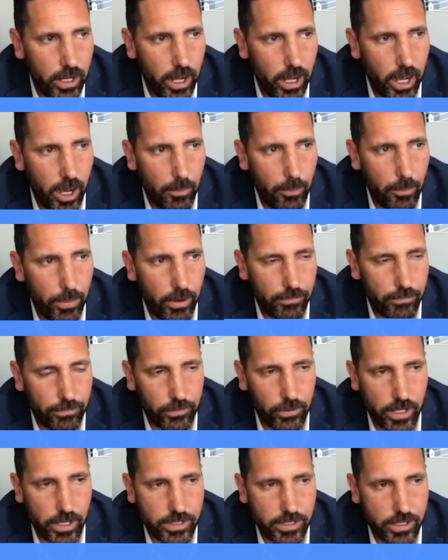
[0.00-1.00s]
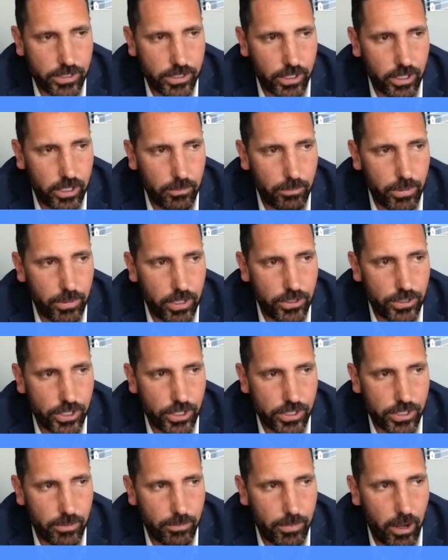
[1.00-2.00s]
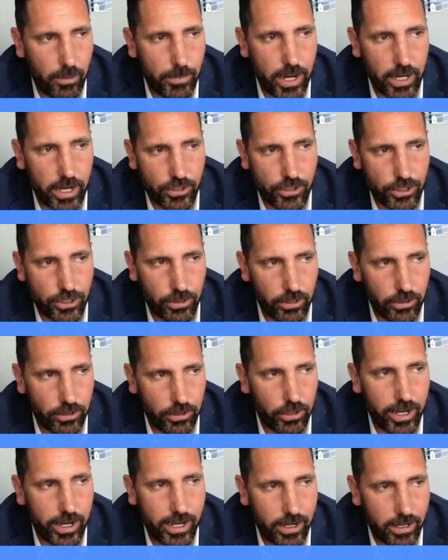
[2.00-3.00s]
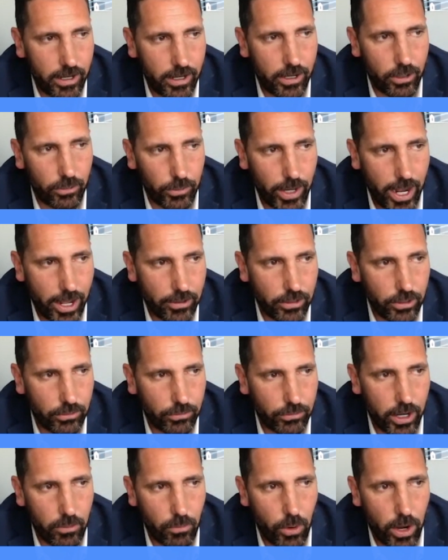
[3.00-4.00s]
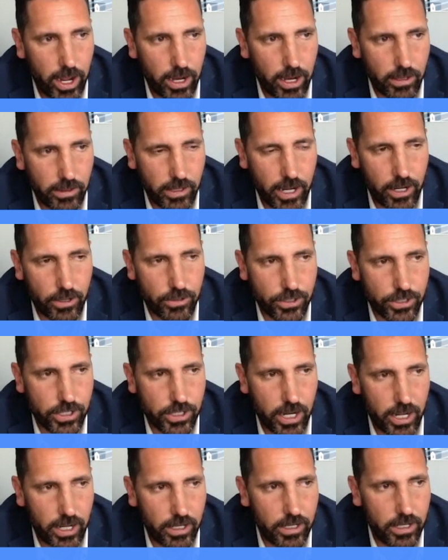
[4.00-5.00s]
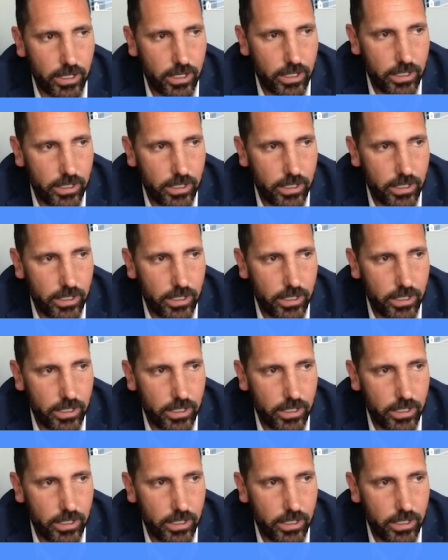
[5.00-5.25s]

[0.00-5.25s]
But for us, it's going to be just about making sure that they're in it and around it the right way, and they understand